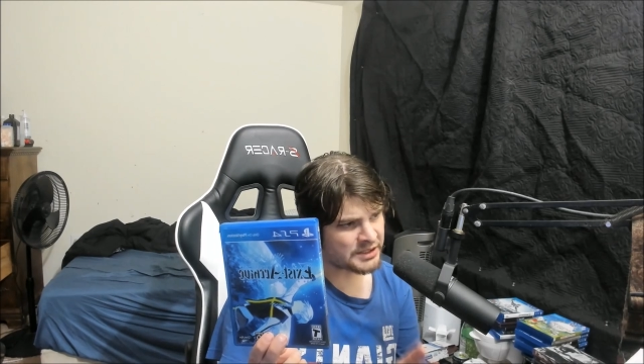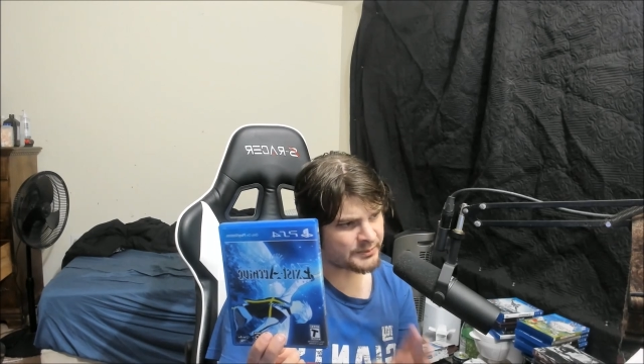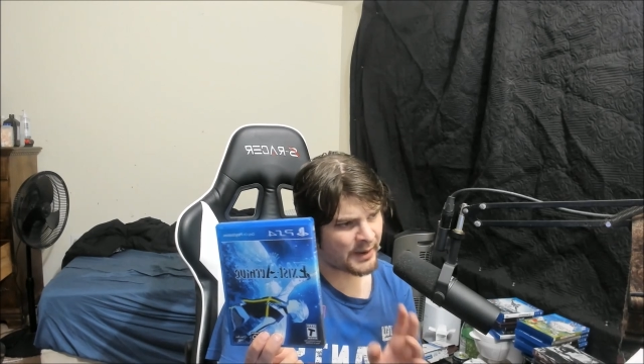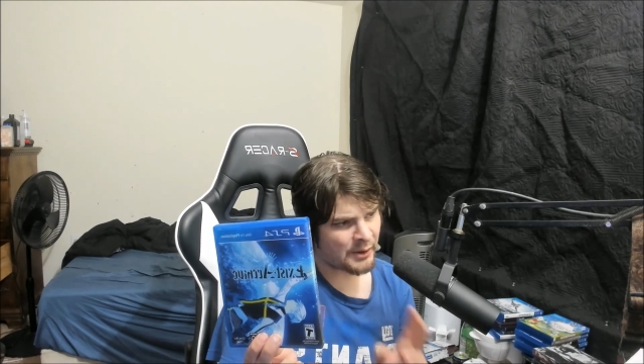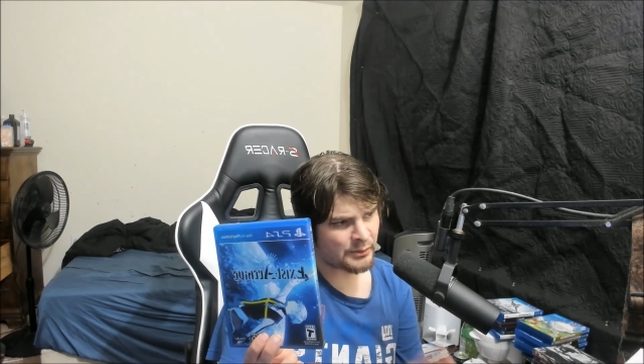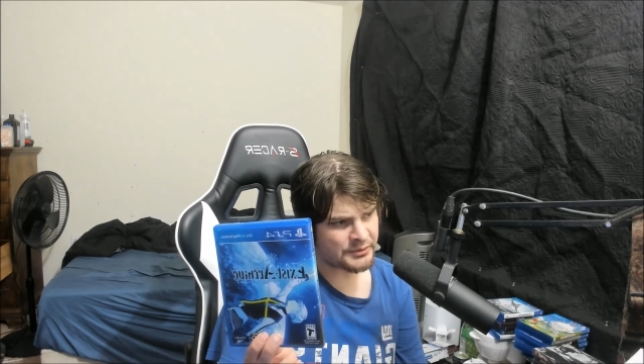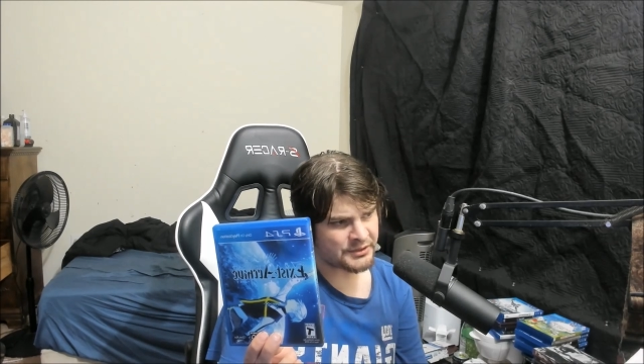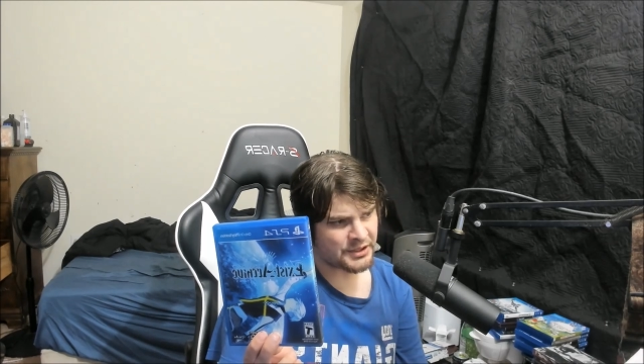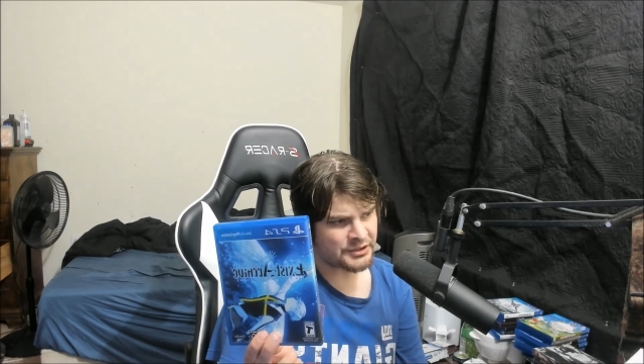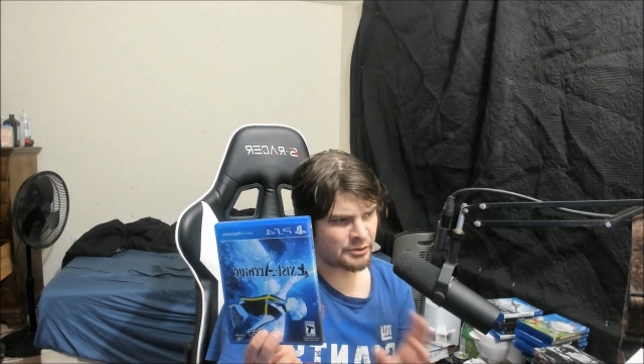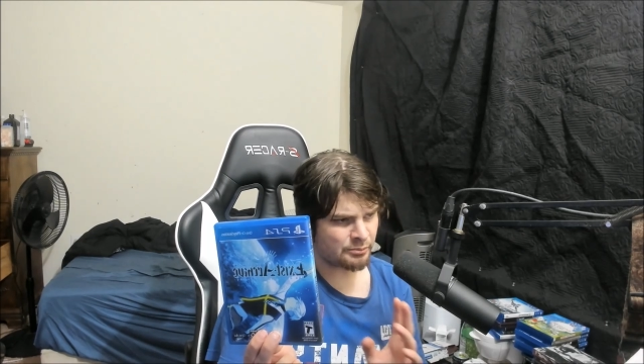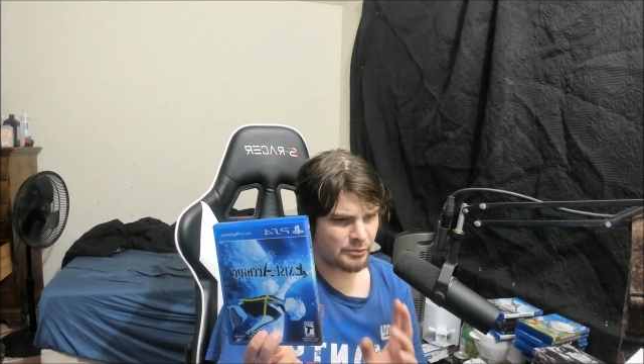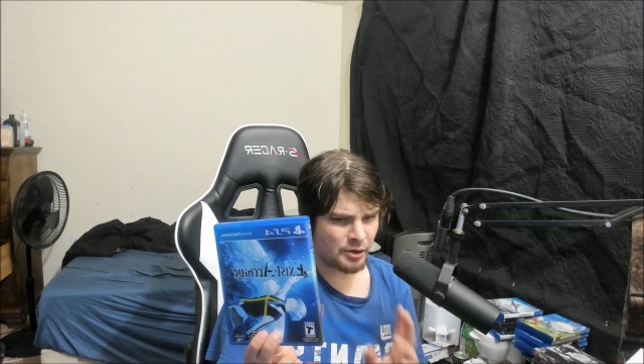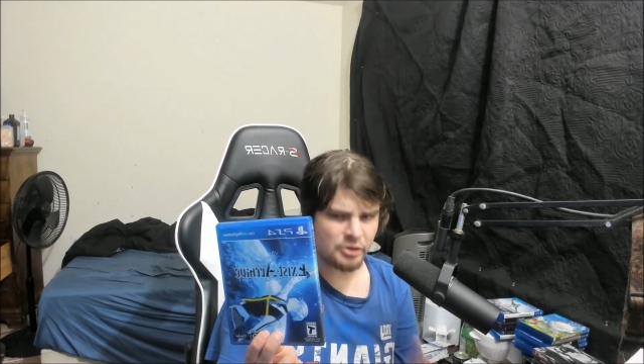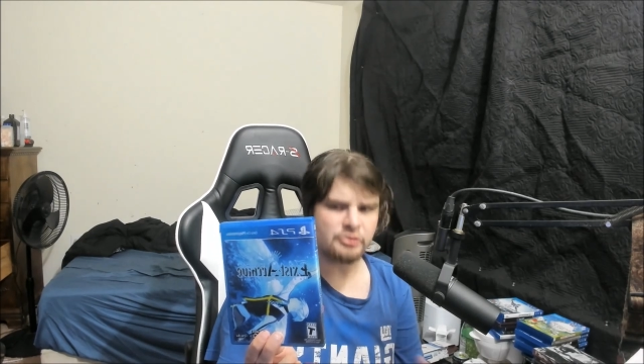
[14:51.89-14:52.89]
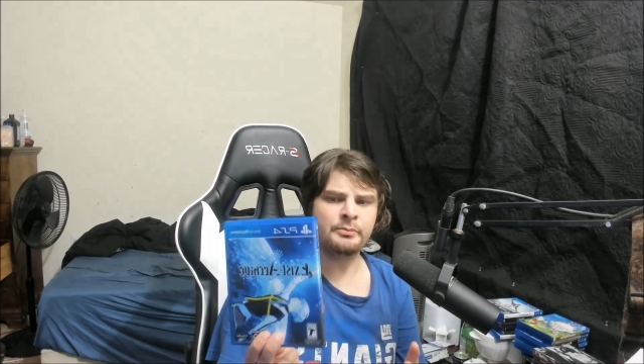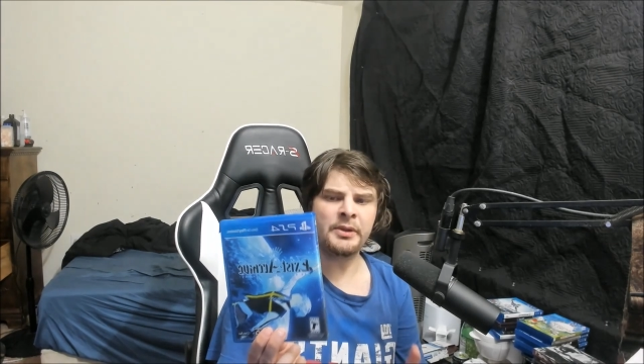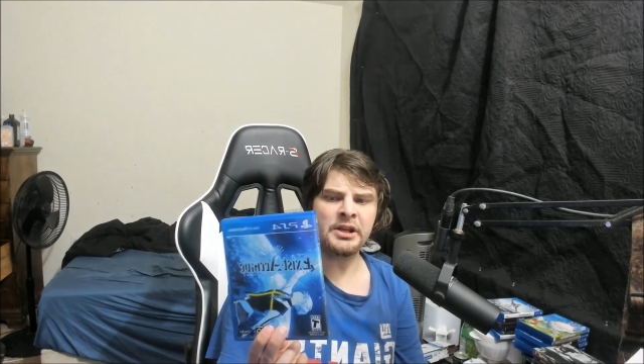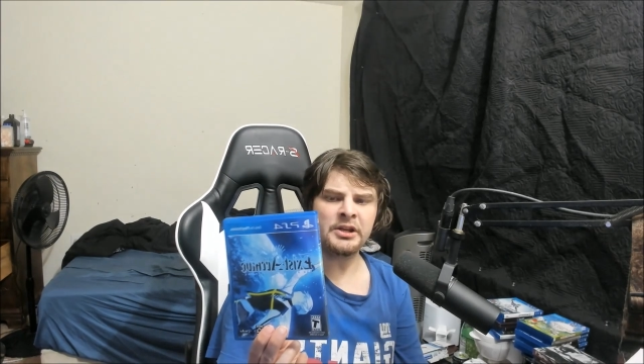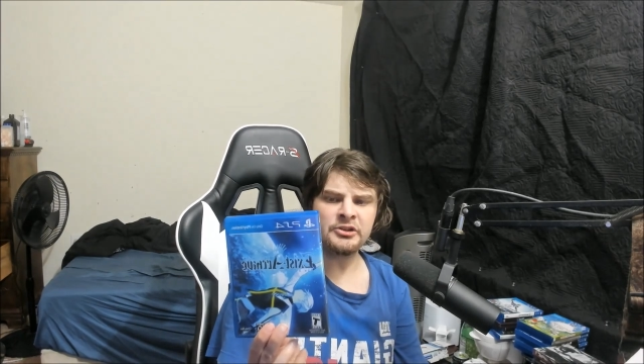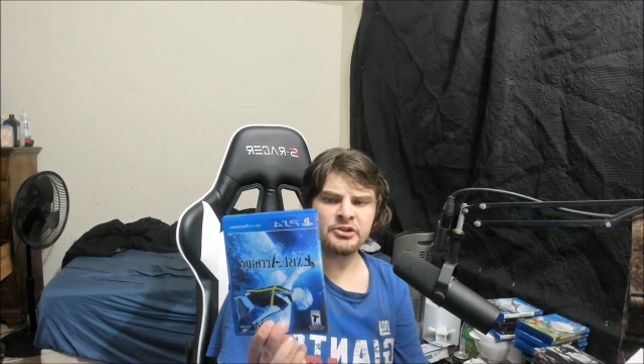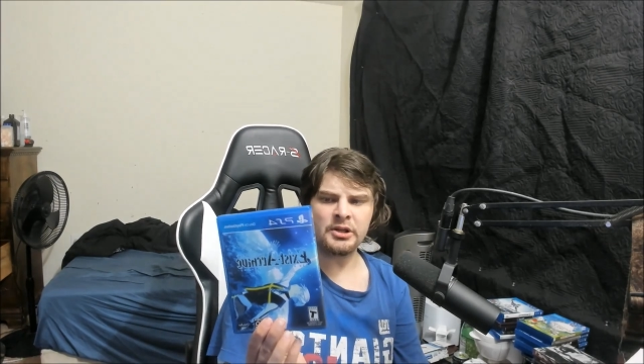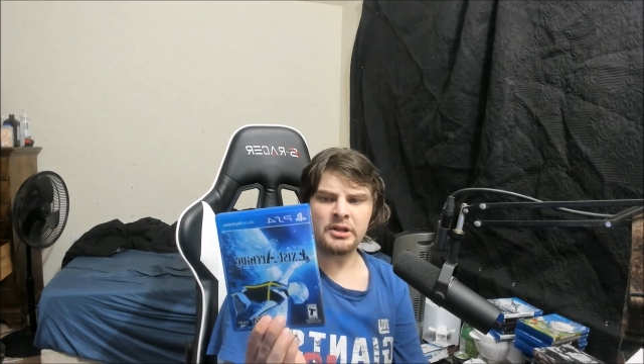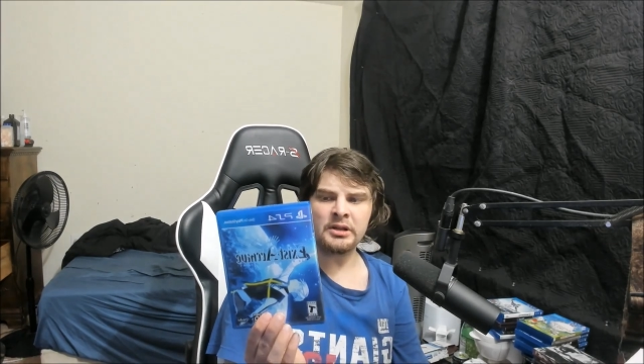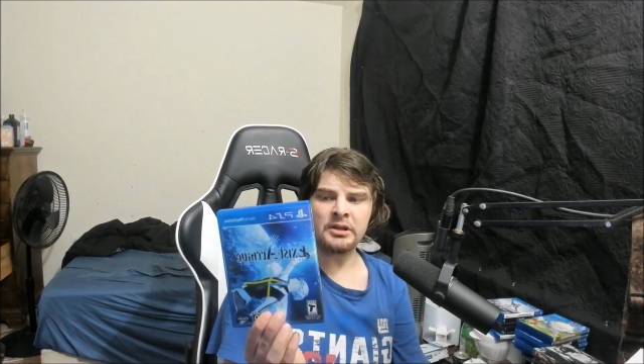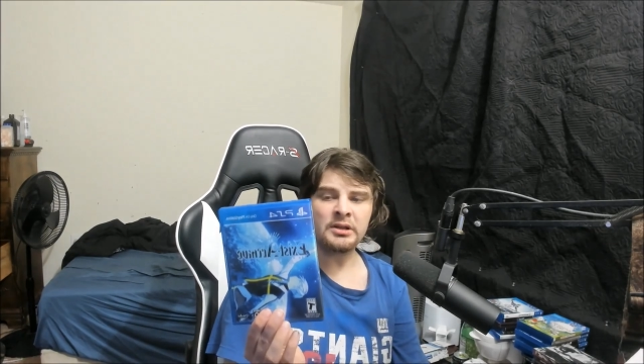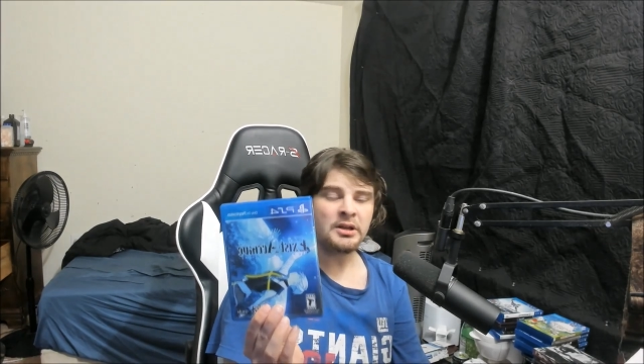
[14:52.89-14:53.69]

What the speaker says: battle system RPG.